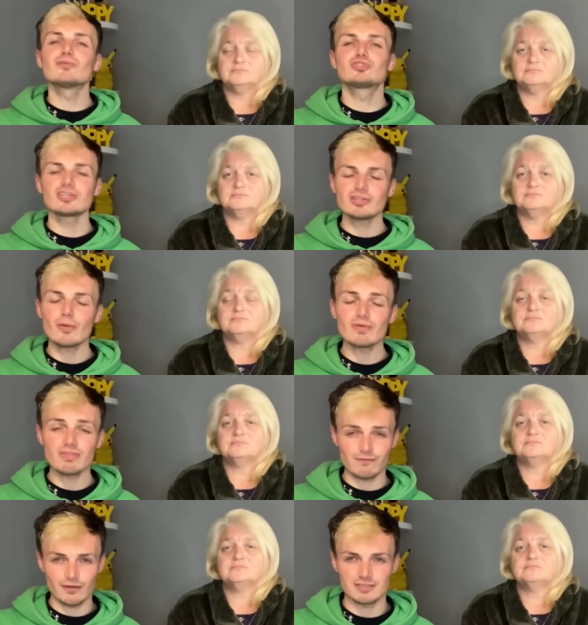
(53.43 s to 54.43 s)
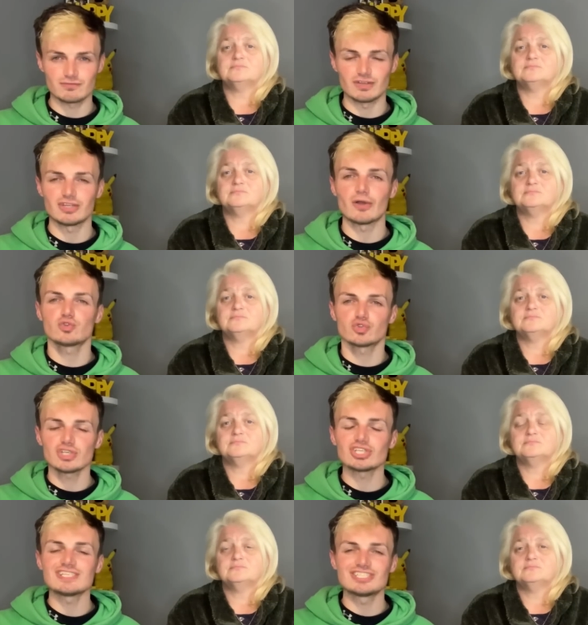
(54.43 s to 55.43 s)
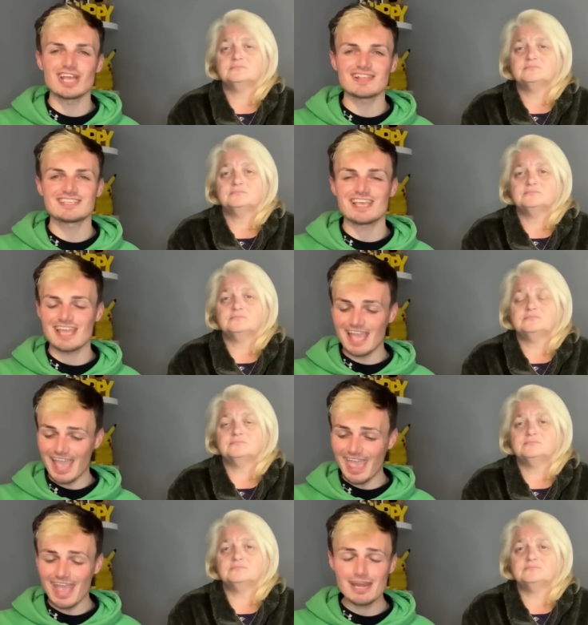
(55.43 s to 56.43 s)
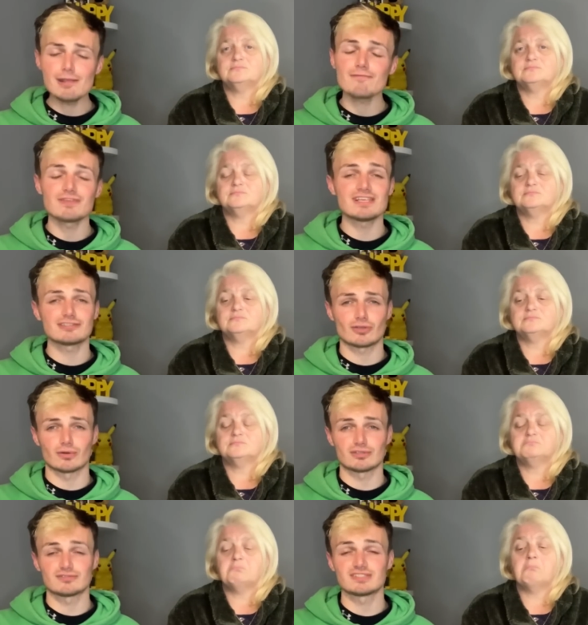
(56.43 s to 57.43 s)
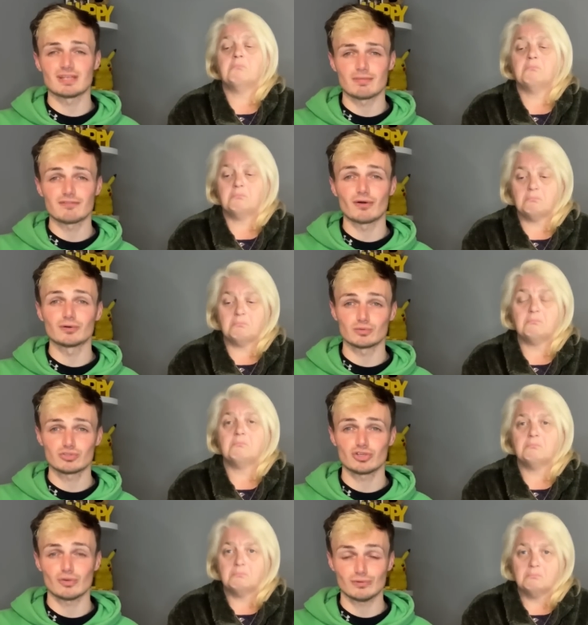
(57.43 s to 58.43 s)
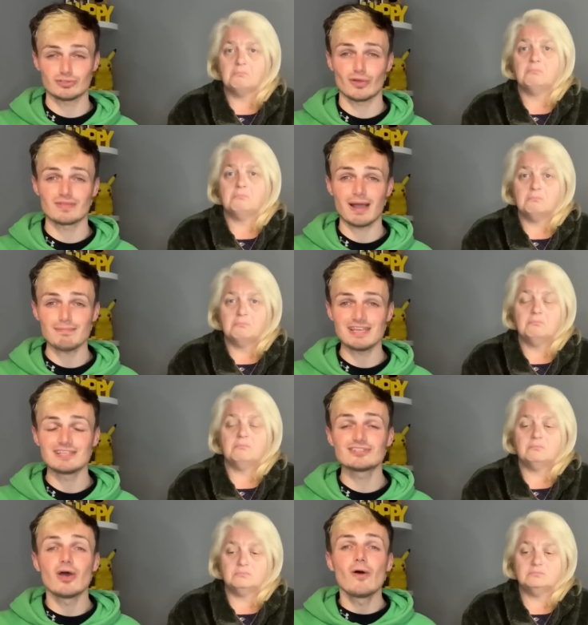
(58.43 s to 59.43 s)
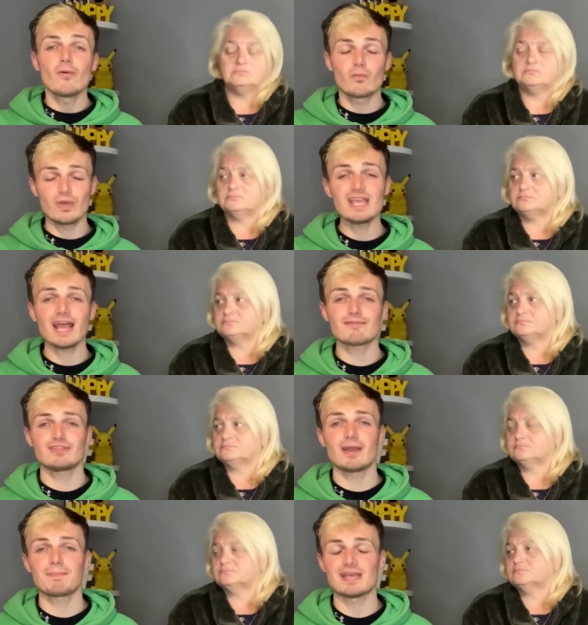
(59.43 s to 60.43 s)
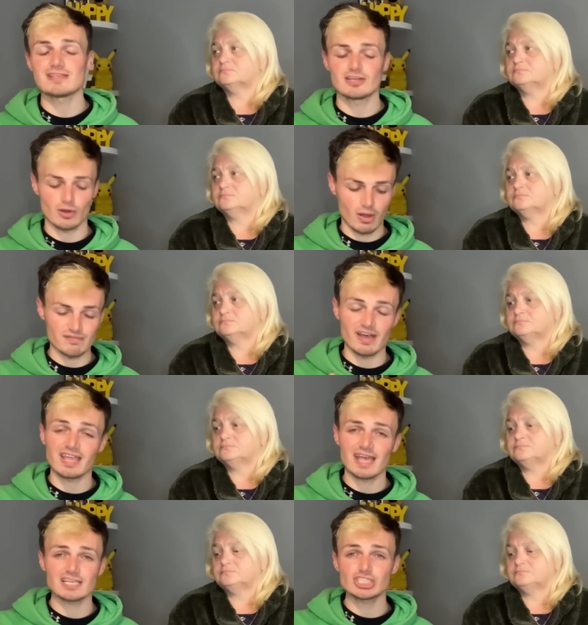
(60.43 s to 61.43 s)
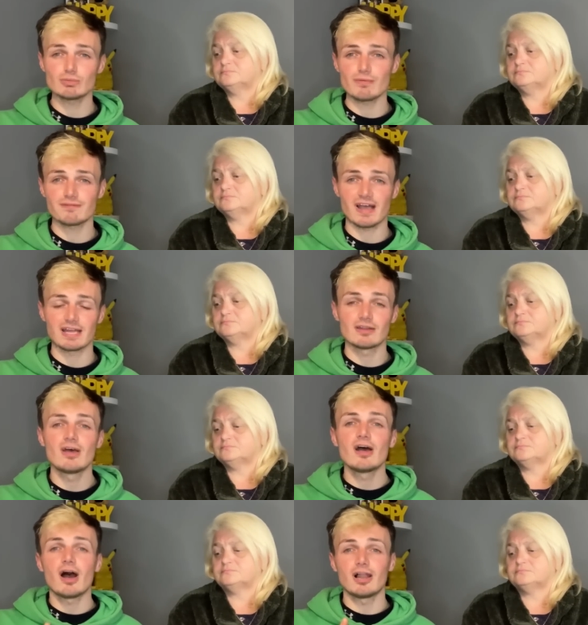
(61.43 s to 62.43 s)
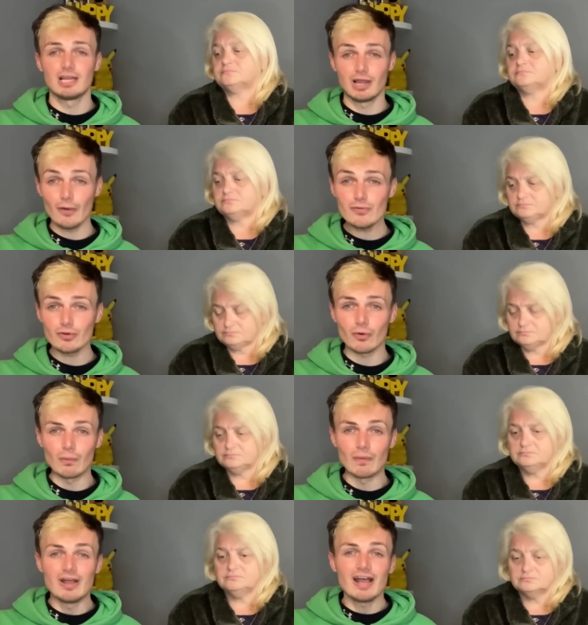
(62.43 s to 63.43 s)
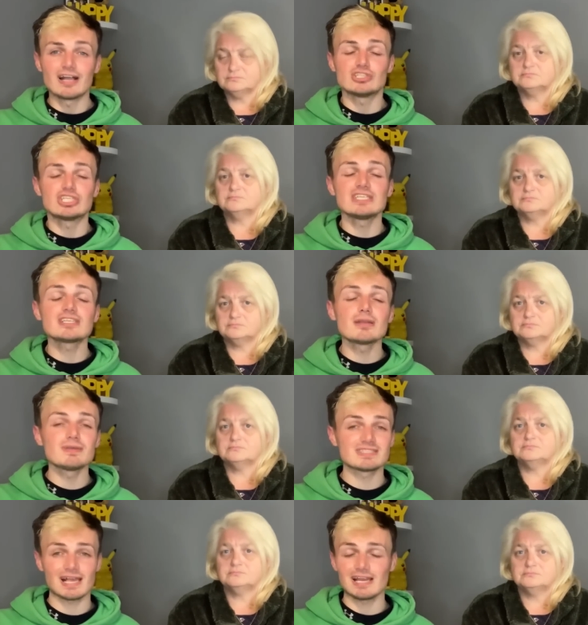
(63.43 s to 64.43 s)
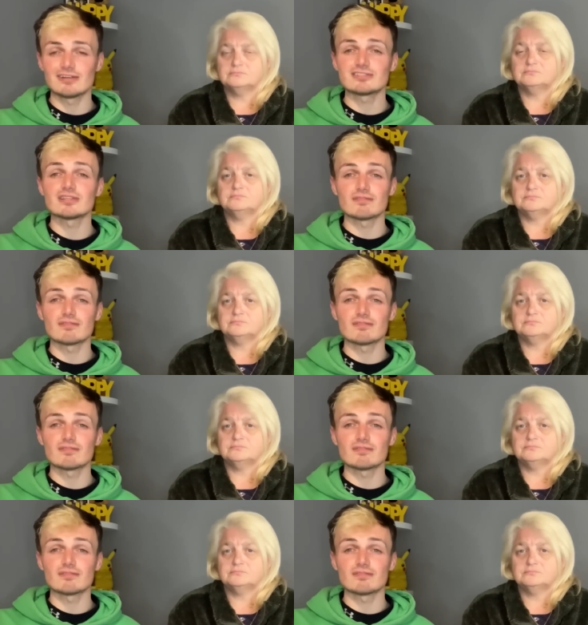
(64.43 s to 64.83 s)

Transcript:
Speaker 1: just like with the first video, Trish is yet to hear any of these songs for semi-final 2. So that means we have the opinion of a casual fan, a local, and she's going to be telling us at the